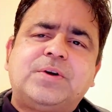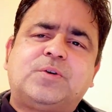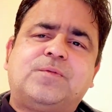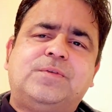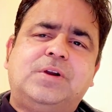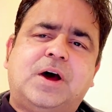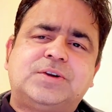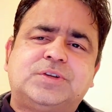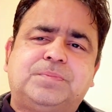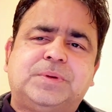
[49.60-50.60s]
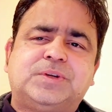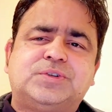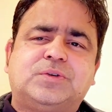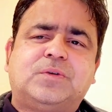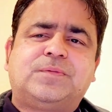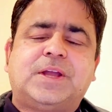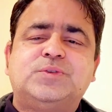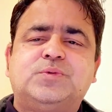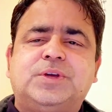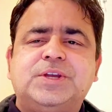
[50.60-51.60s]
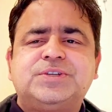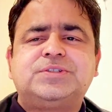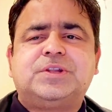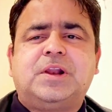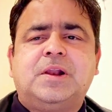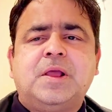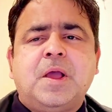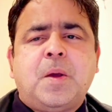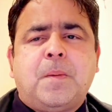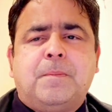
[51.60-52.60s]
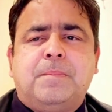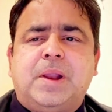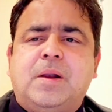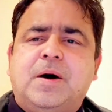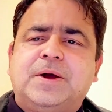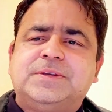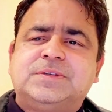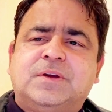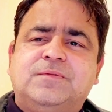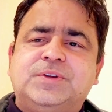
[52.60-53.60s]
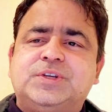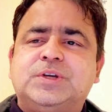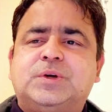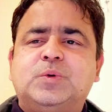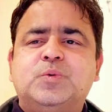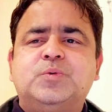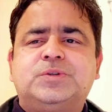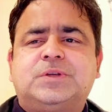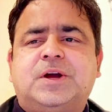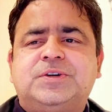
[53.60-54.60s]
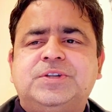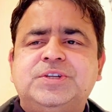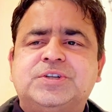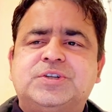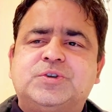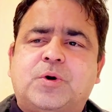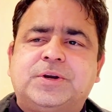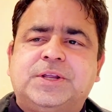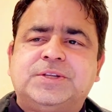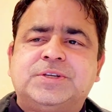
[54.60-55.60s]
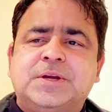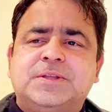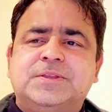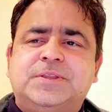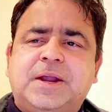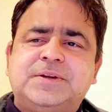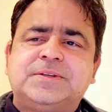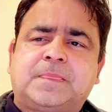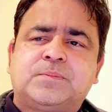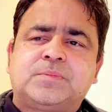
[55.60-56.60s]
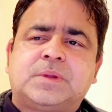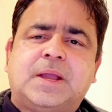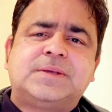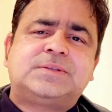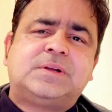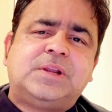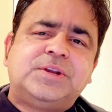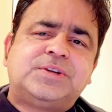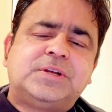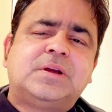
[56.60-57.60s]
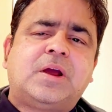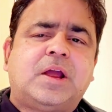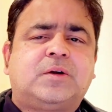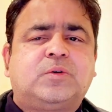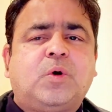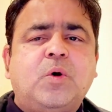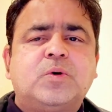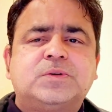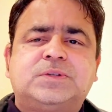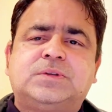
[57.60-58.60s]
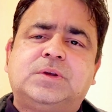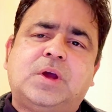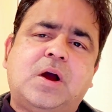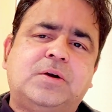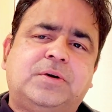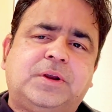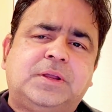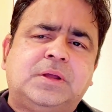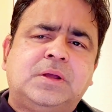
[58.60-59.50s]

of larger picture of educational malaise which includes a teacher shortage that is escalating across Hungary.